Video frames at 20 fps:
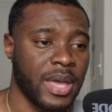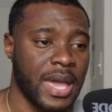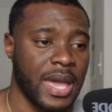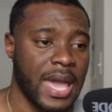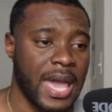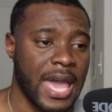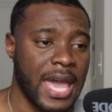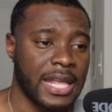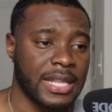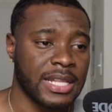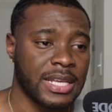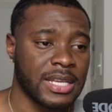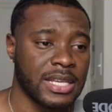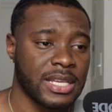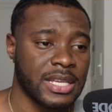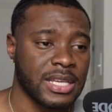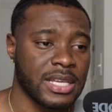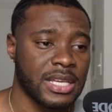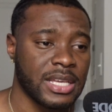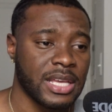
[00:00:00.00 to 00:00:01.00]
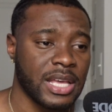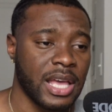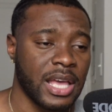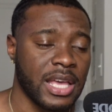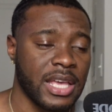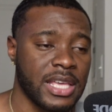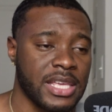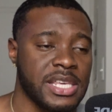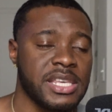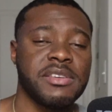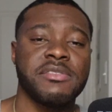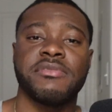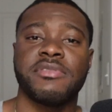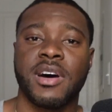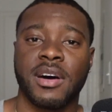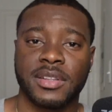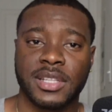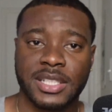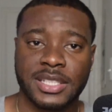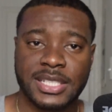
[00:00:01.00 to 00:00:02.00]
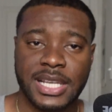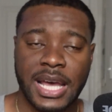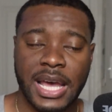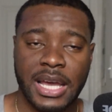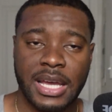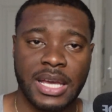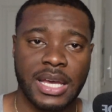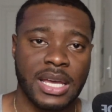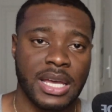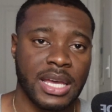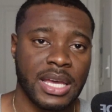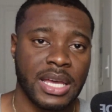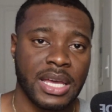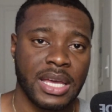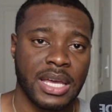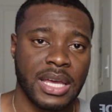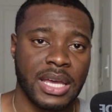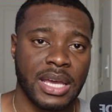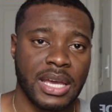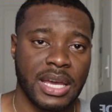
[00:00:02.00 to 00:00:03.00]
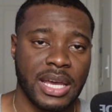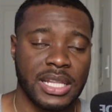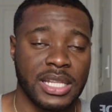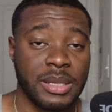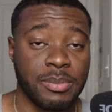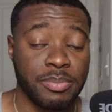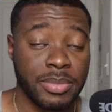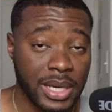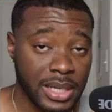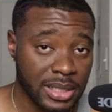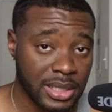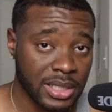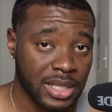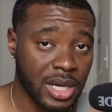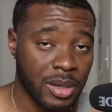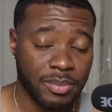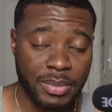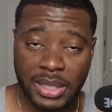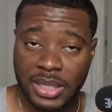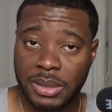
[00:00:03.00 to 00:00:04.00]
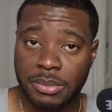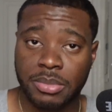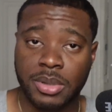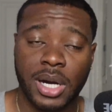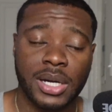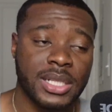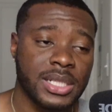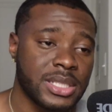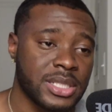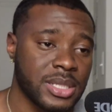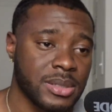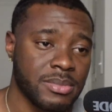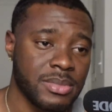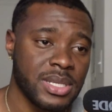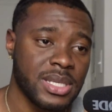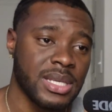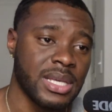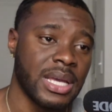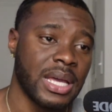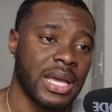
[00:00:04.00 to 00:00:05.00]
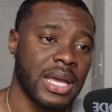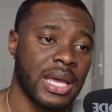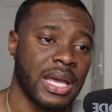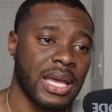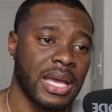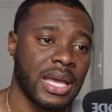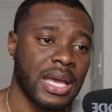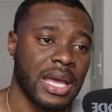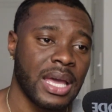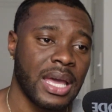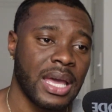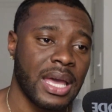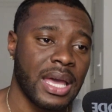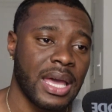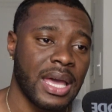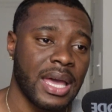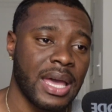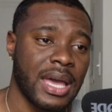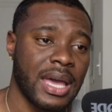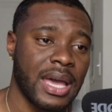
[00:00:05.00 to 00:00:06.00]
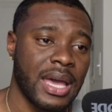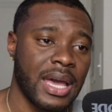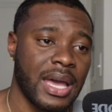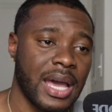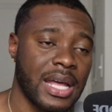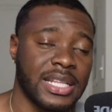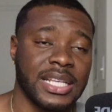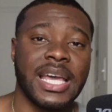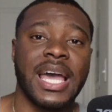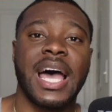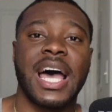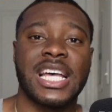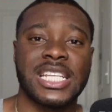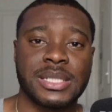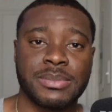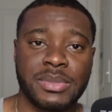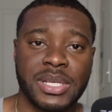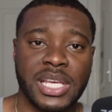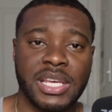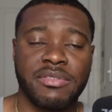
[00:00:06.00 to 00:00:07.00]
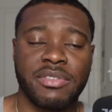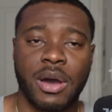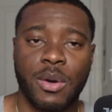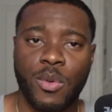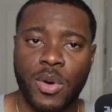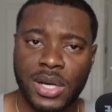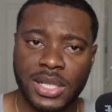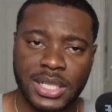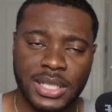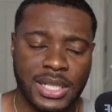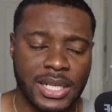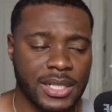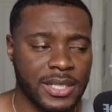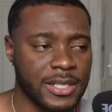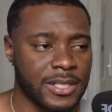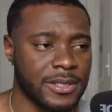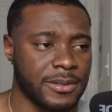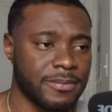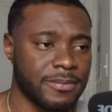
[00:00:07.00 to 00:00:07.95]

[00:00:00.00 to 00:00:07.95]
And he found the tag, and he picked it up, and he brought it to me, and he asked me if I wanted it.